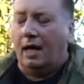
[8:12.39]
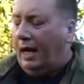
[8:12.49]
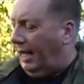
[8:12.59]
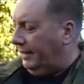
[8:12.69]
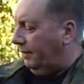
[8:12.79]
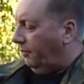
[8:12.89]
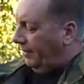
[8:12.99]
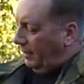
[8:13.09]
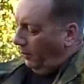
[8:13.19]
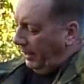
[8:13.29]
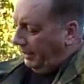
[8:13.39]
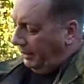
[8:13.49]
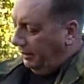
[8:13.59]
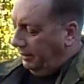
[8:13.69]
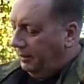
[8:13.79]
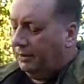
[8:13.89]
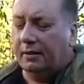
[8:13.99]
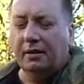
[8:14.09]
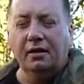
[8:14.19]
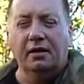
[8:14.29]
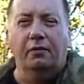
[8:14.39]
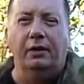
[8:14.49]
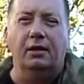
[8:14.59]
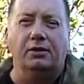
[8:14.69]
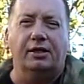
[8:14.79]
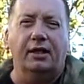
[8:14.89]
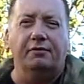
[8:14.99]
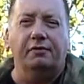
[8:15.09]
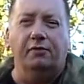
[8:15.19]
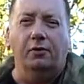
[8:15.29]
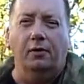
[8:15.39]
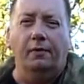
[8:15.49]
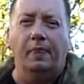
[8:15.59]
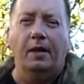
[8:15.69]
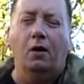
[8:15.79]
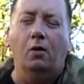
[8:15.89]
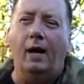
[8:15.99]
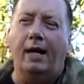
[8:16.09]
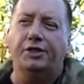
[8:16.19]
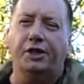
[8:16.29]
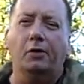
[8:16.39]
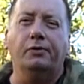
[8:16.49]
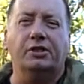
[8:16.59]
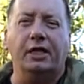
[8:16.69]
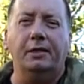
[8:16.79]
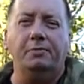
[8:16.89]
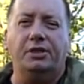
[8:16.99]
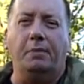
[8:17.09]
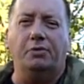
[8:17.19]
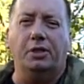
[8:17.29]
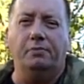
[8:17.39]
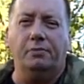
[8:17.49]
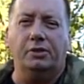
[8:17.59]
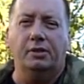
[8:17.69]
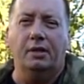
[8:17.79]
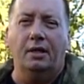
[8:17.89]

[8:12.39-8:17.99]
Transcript: And then within a week, we lost another 4. All showed the same symptoms.